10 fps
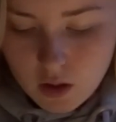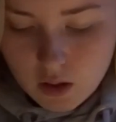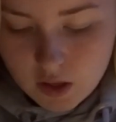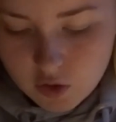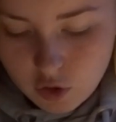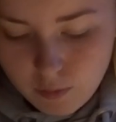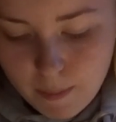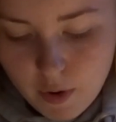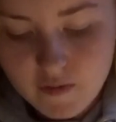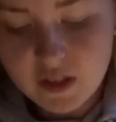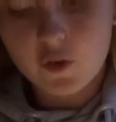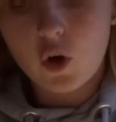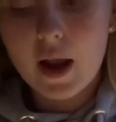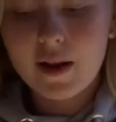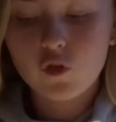This could be proven
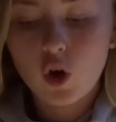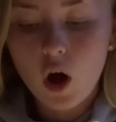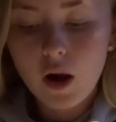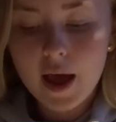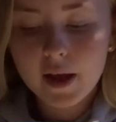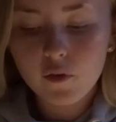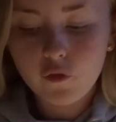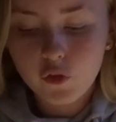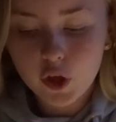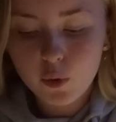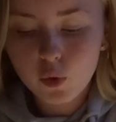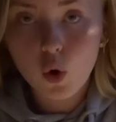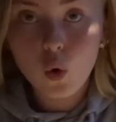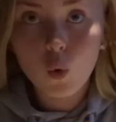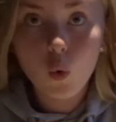difficult, and I've got like a few
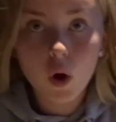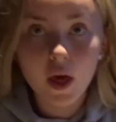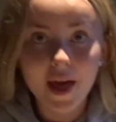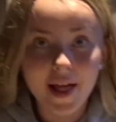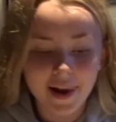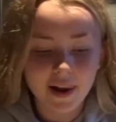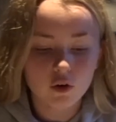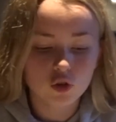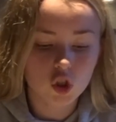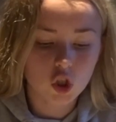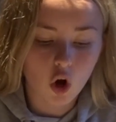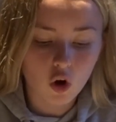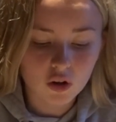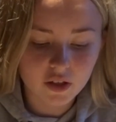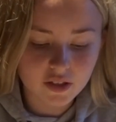cool little
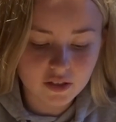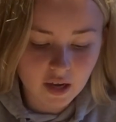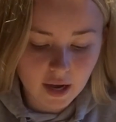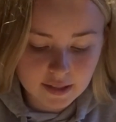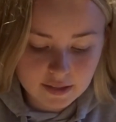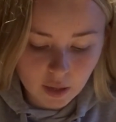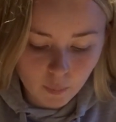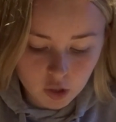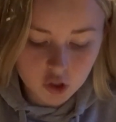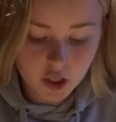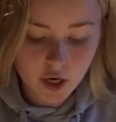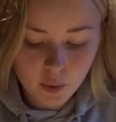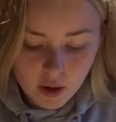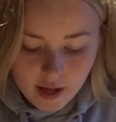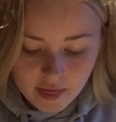chocolate designs that I want to
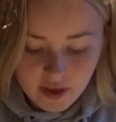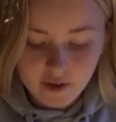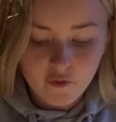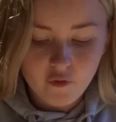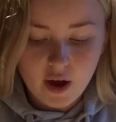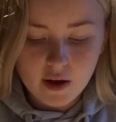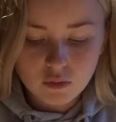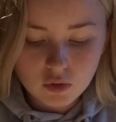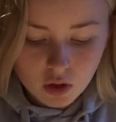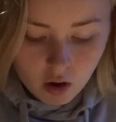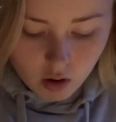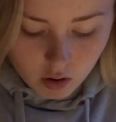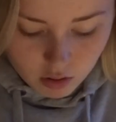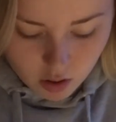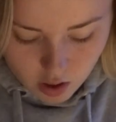do that I've found
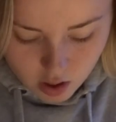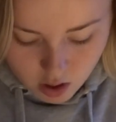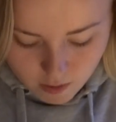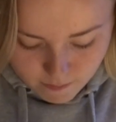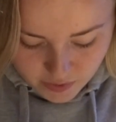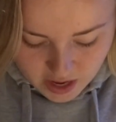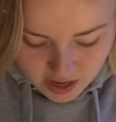on the